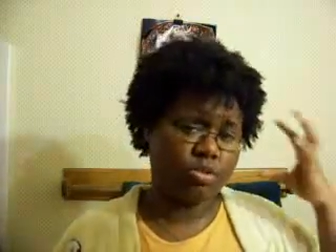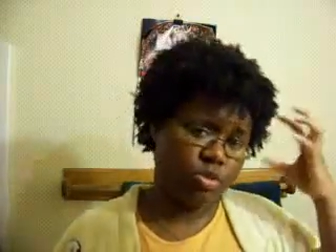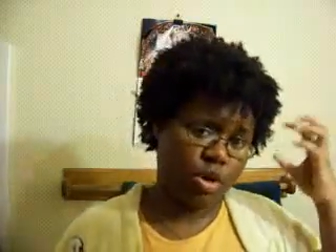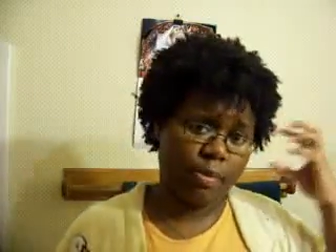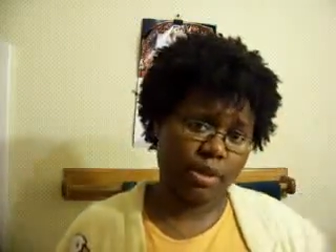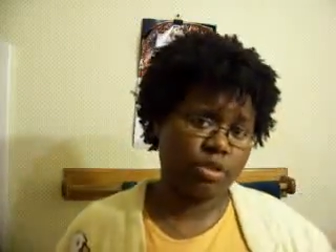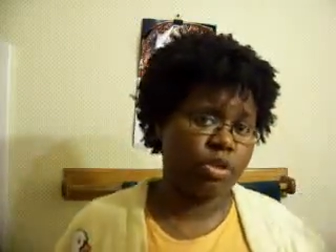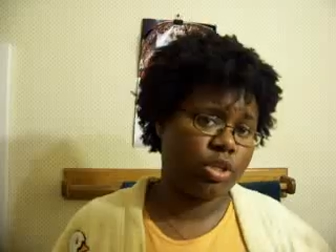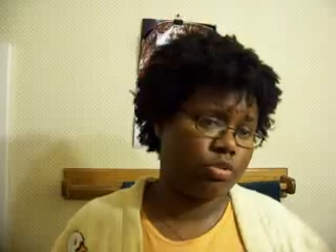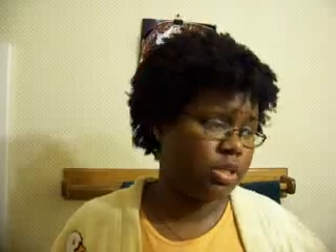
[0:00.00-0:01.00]
you know, make sure
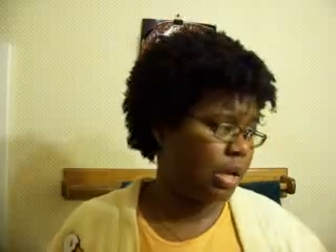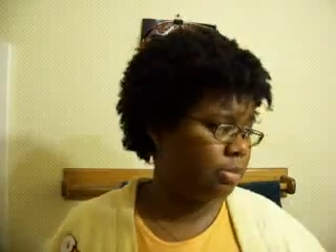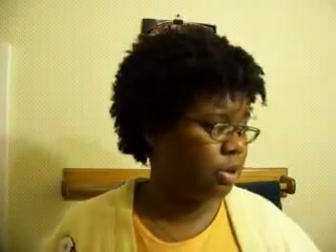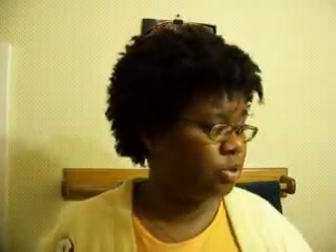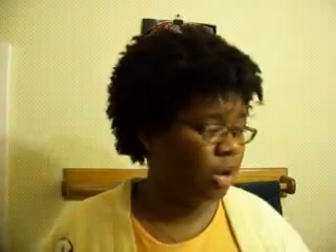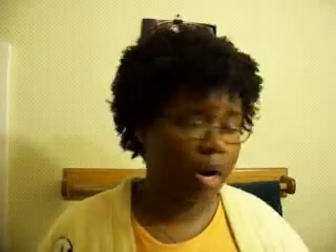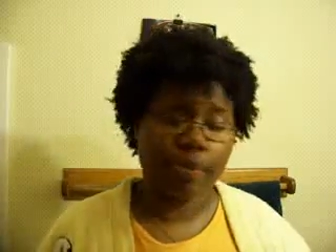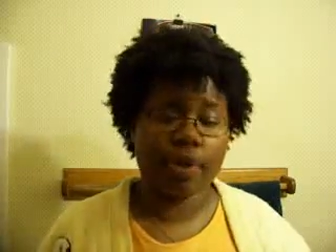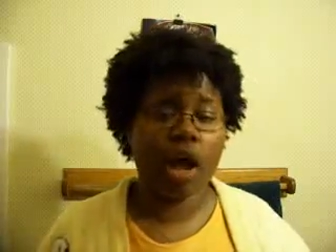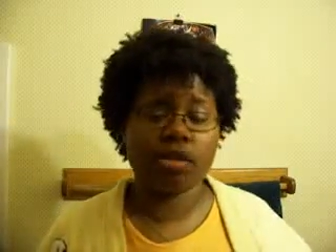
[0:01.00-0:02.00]
you use that blow dryer
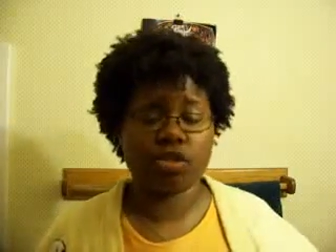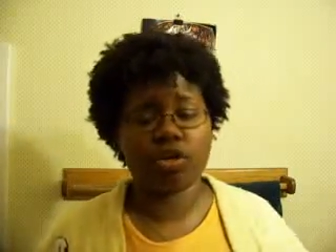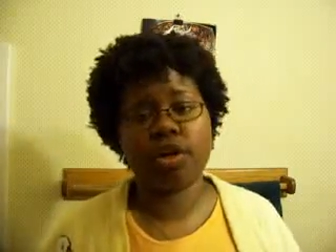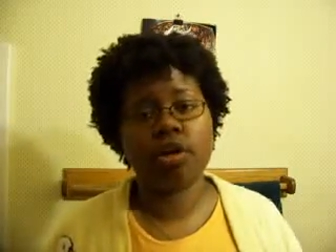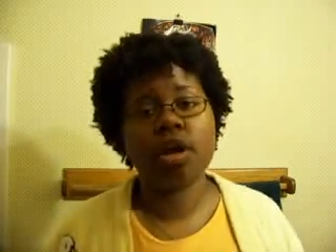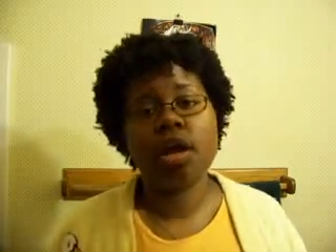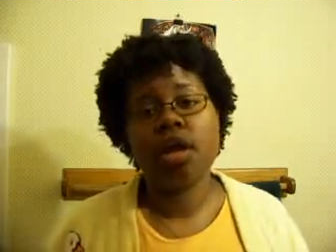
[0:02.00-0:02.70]
with the concentrator